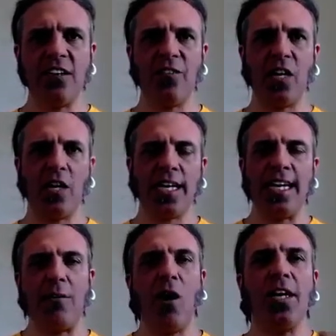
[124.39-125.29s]
if you like.
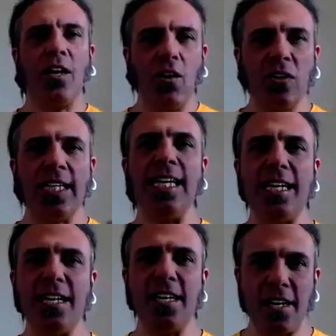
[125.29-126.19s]
Now, I can't hear
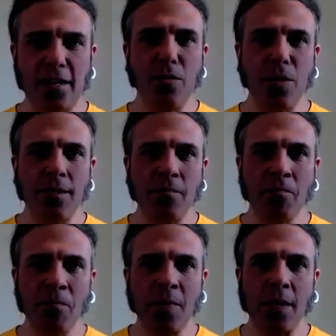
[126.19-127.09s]
you,
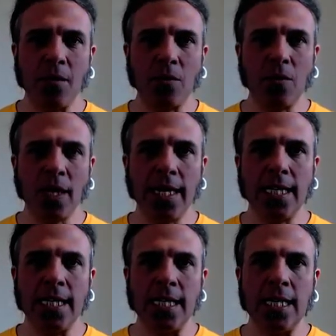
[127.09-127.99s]
all right?
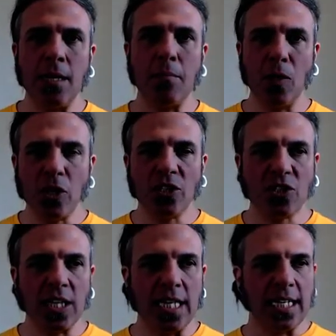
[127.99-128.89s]
But
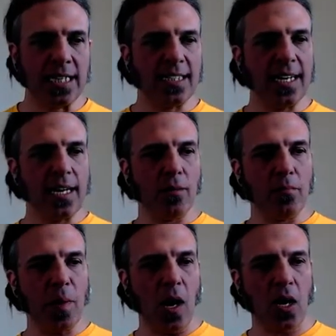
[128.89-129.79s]
there's a little
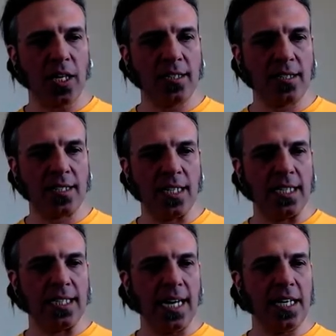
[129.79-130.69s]
box
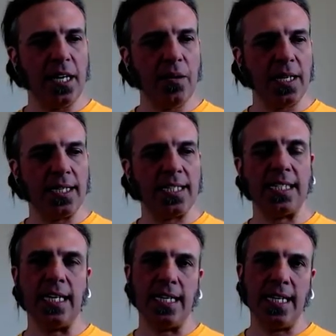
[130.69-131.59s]
that you can
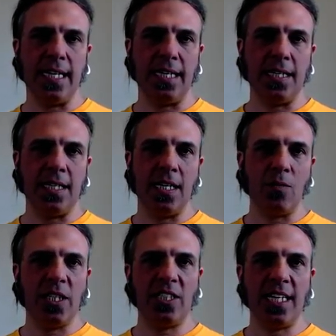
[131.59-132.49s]
see,
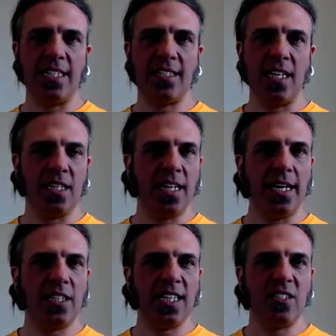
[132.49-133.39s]
which says, it
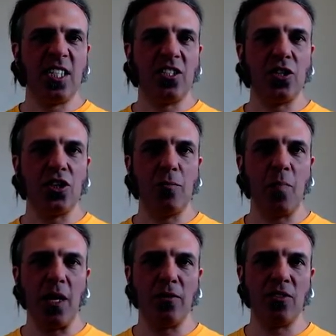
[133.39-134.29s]
says discussion
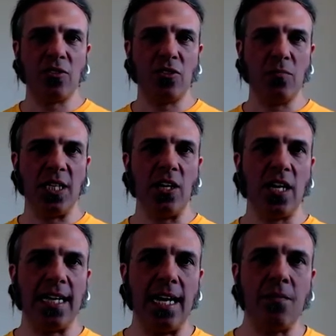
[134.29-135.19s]
posts or something like
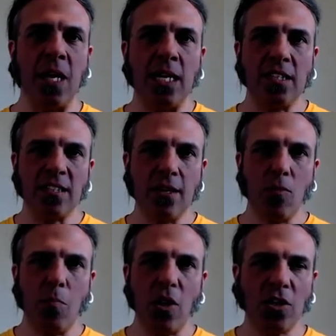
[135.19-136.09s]
that. There's a little
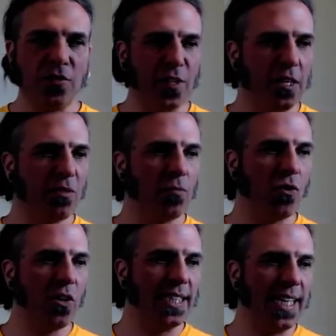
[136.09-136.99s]
box for you to
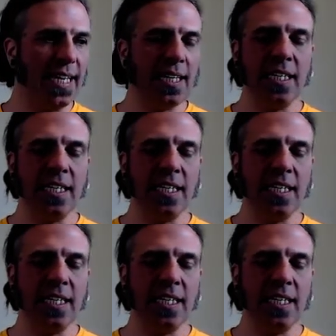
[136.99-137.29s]
write in,